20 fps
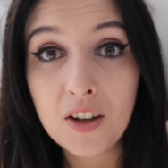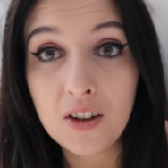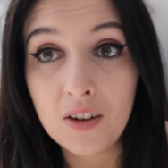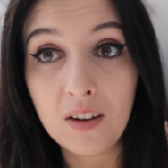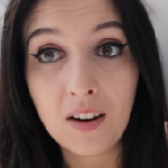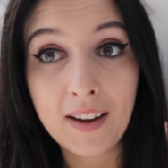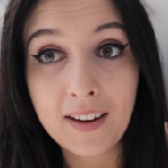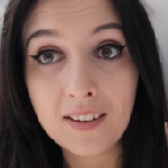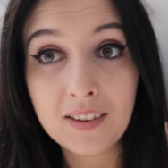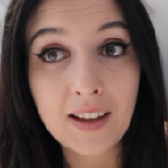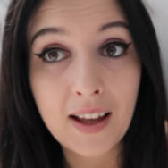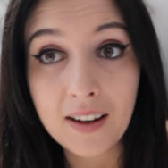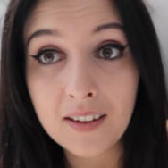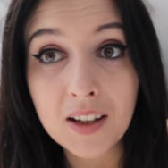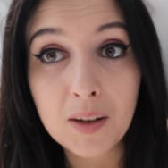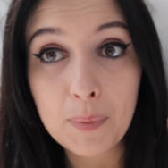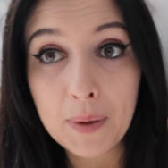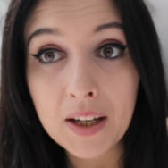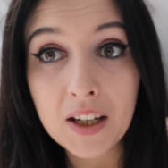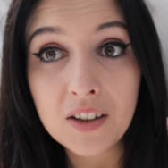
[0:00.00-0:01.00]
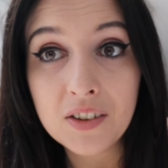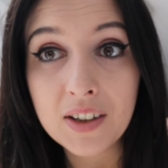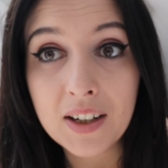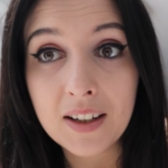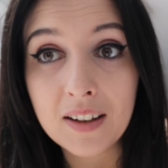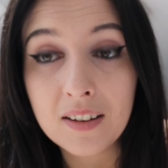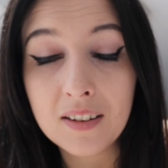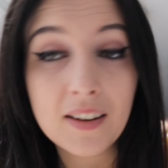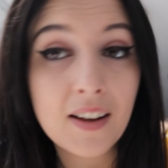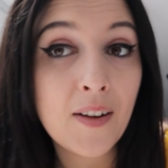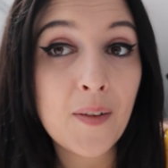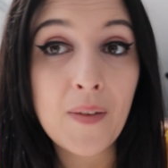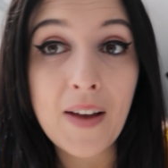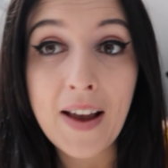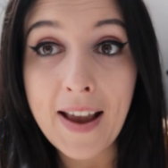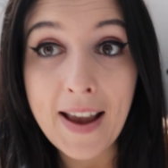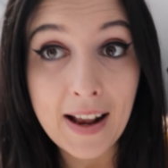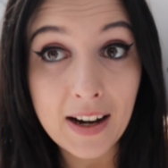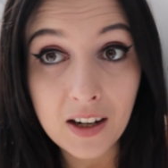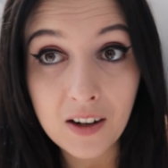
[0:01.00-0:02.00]
you like sandy beaches,
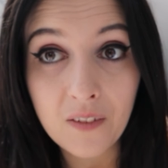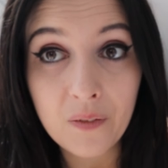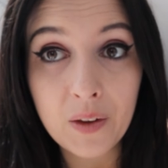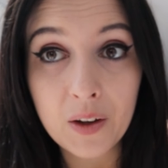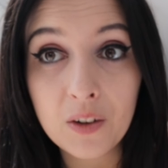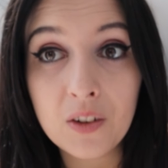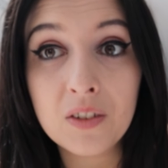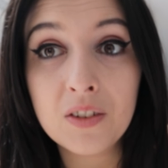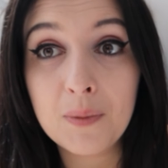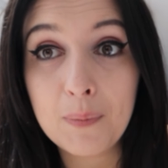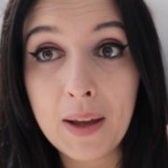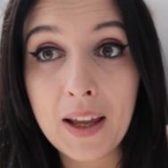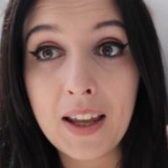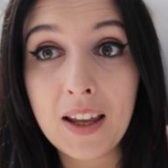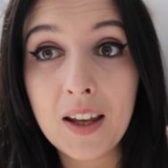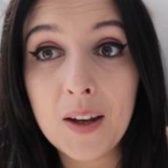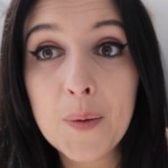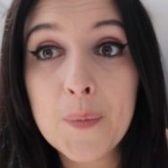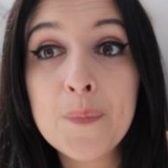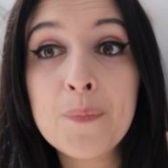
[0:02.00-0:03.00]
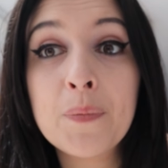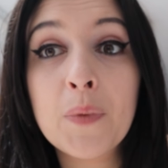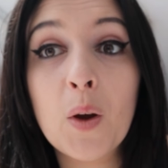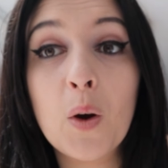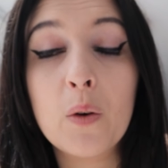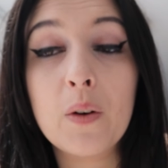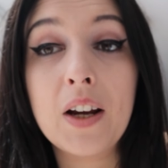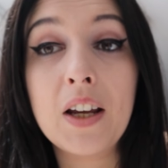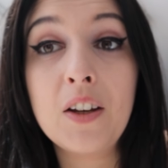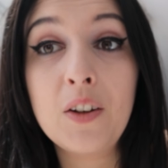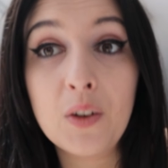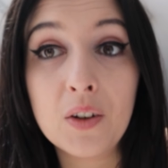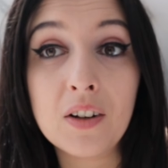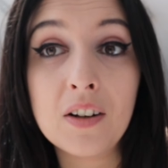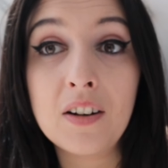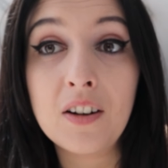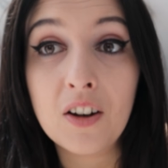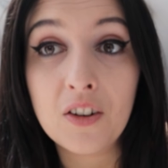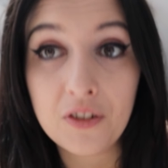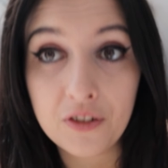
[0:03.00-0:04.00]
any of those for me are a good
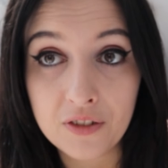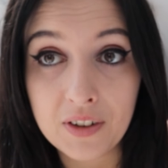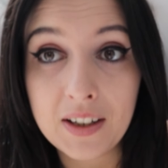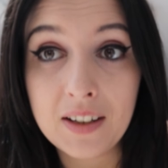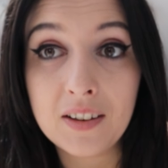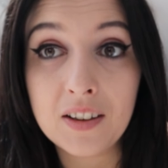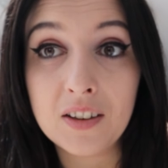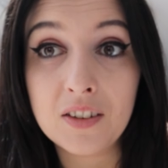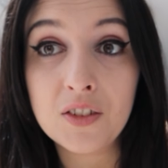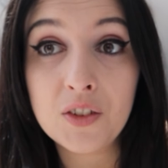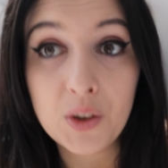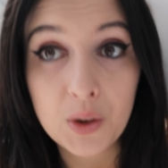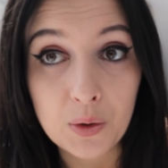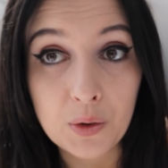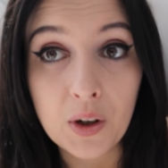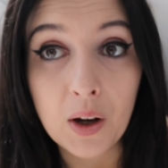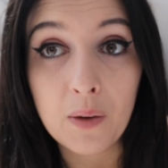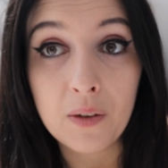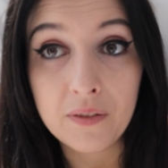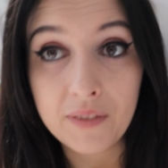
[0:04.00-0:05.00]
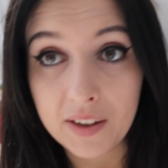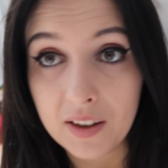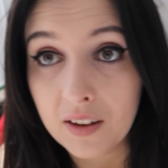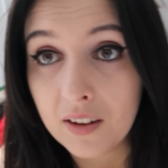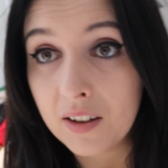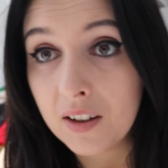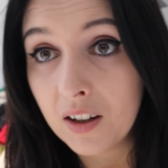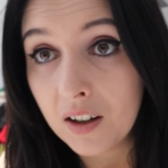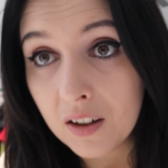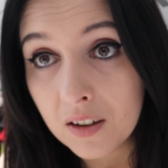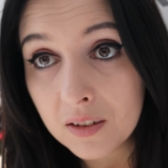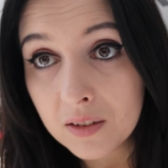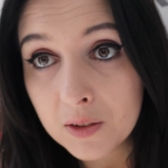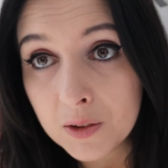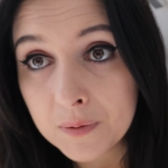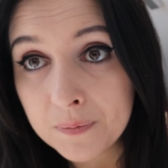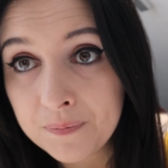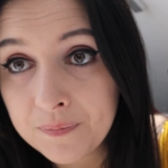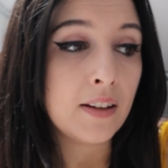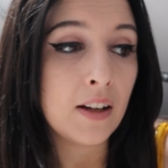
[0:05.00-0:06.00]
enough reason to go and visit the
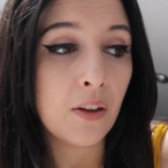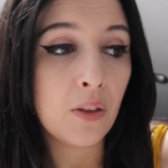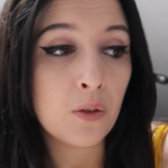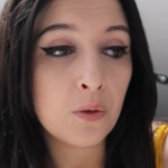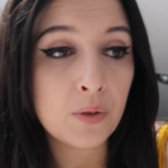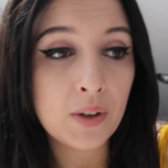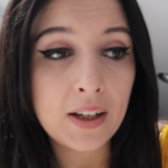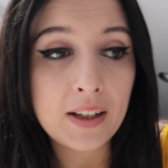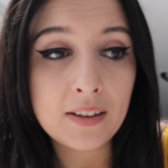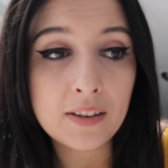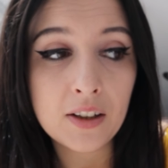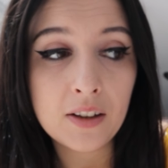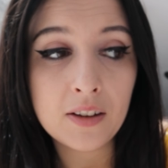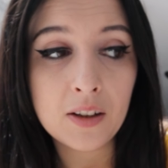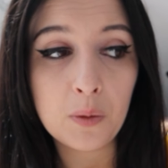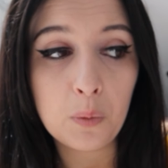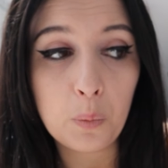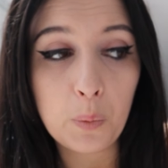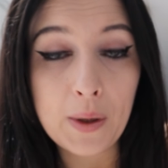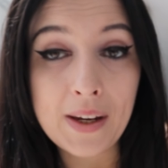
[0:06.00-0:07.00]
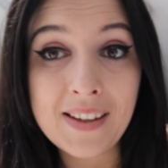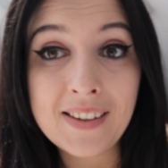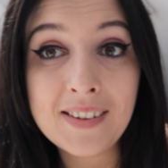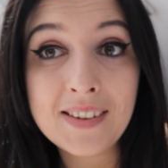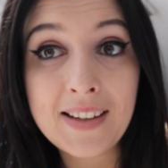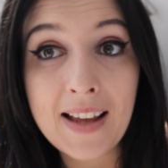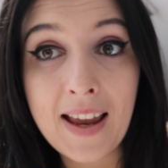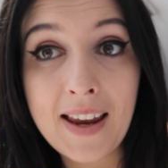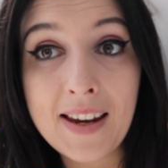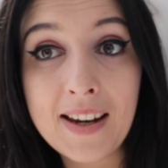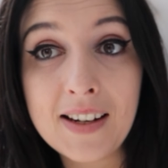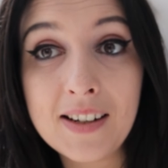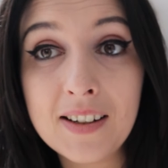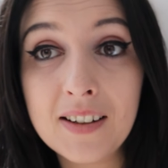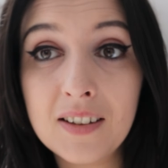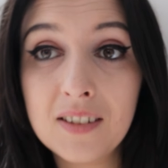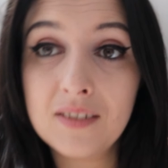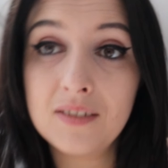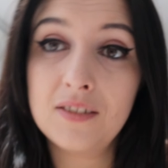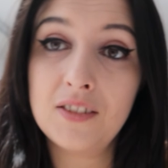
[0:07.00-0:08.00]
castle. Now, the reason that we stayed
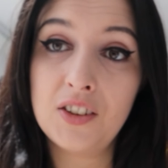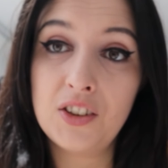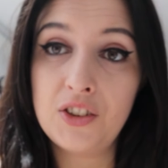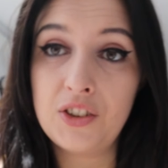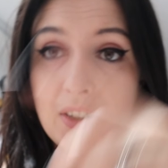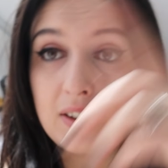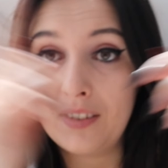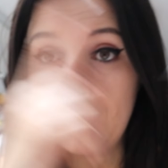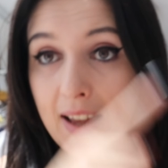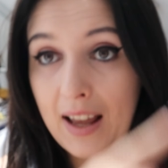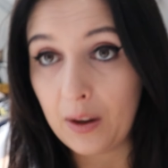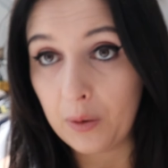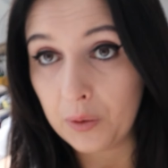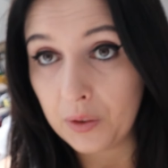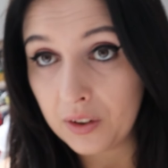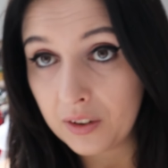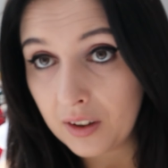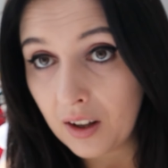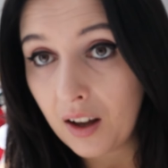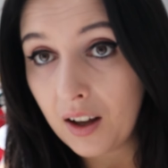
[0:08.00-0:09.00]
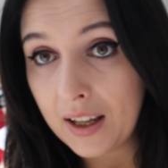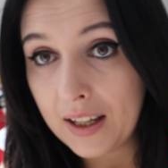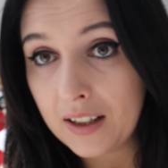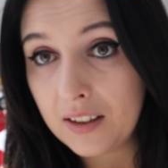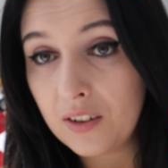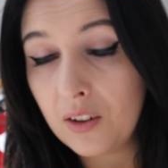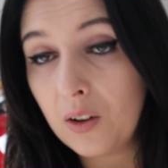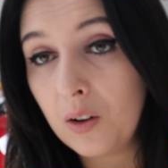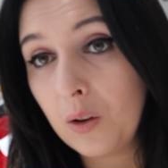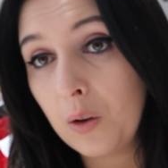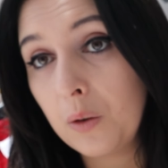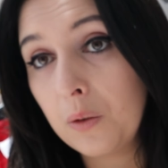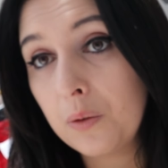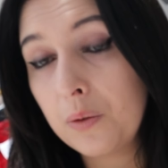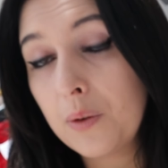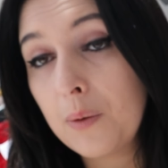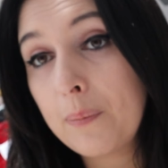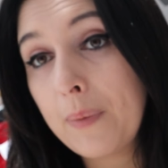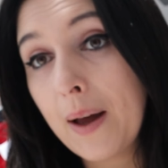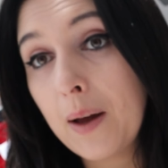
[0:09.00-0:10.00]
just outside
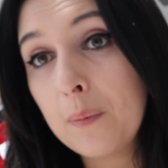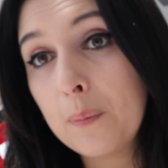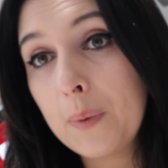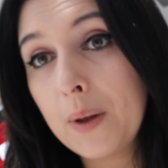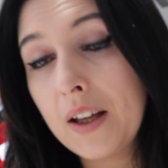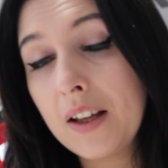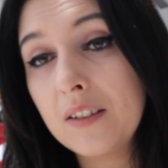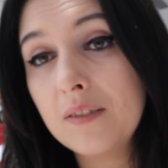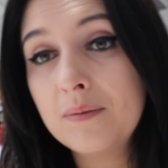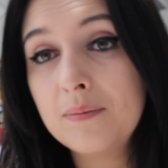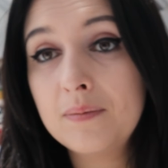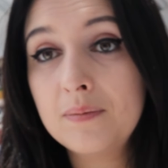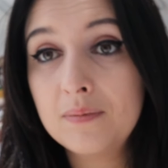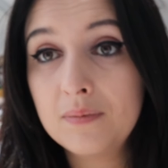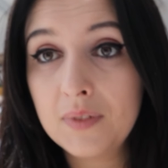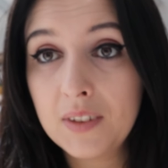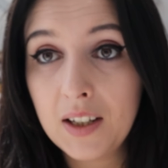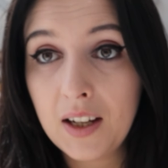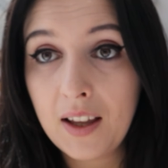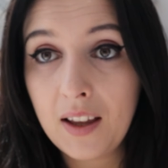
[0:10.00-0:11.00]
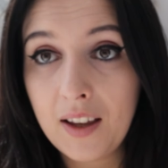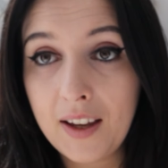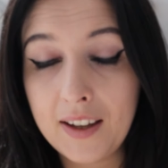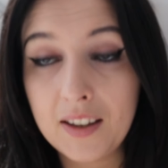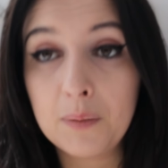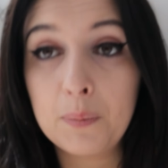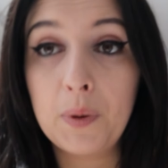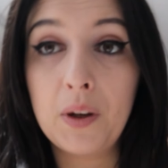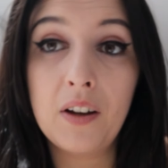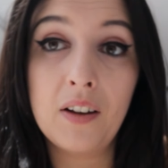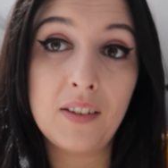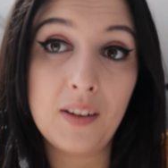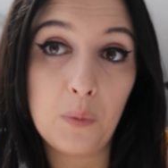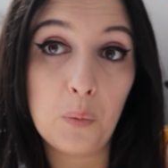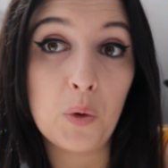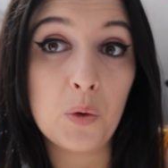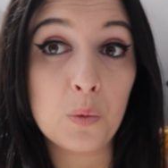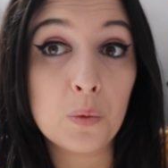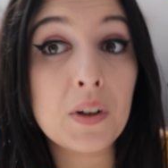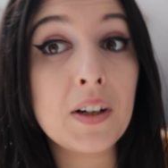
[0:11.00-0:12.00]
of Bamburgh is because it
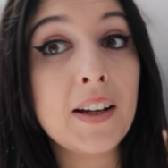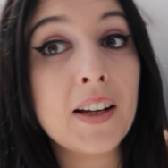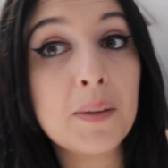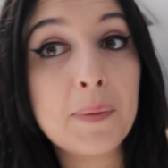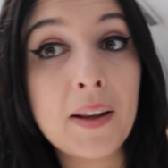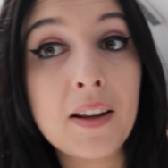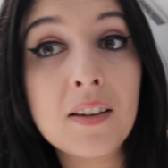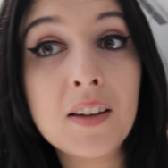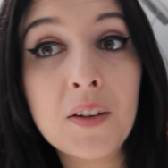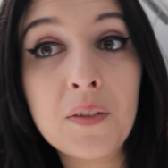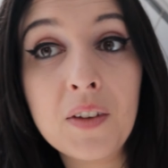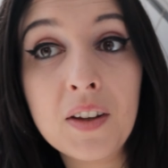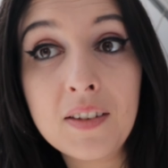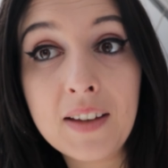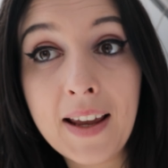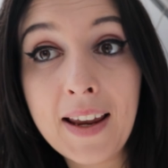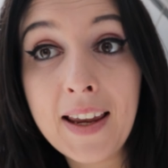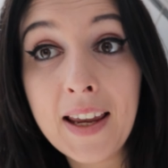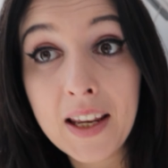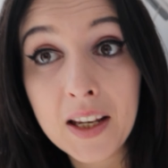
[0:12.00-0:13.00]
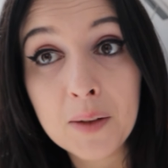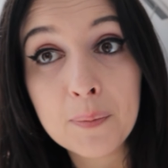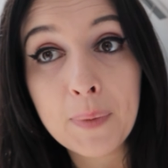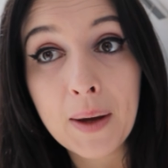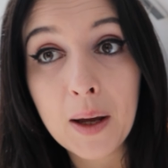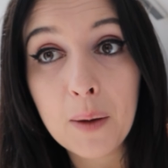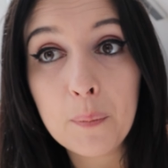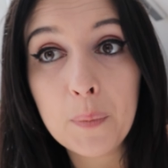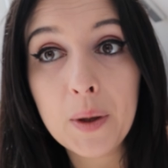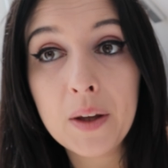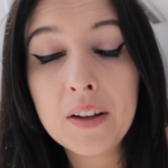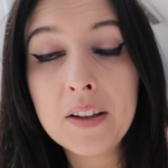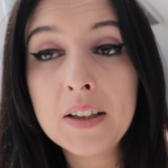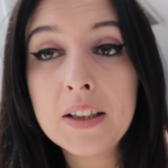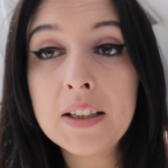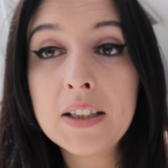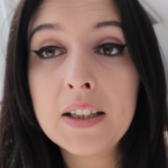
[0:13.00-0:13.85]
was really expensive to stay in Bamburgh.